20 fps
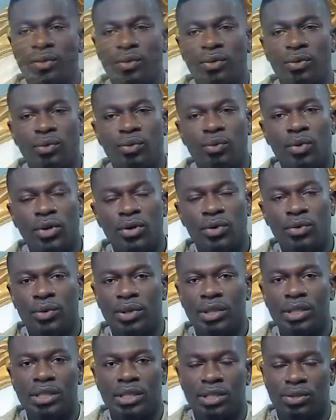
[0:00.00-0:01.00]
you know, work
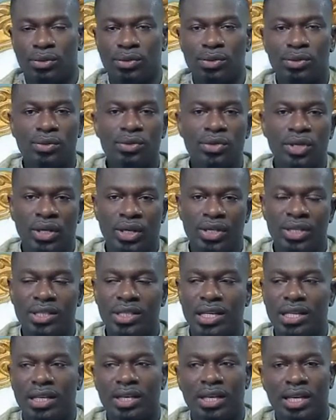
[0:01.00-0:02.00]
with to choose our
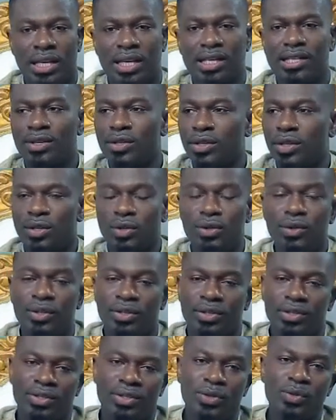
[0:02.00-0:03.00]
design? And I said, okay, look,
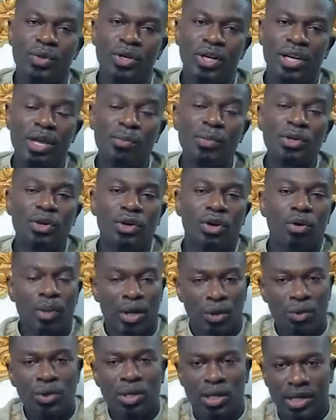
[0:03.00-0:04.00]
don't worry, let me come
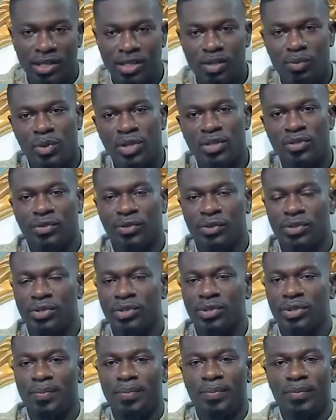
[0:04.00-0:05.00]
and look at the space
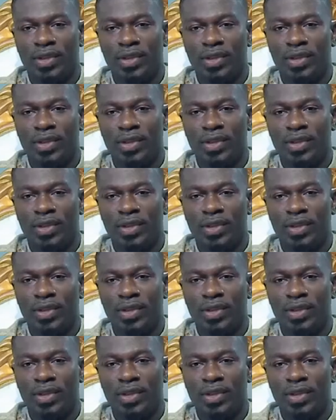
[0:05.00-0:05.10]
first.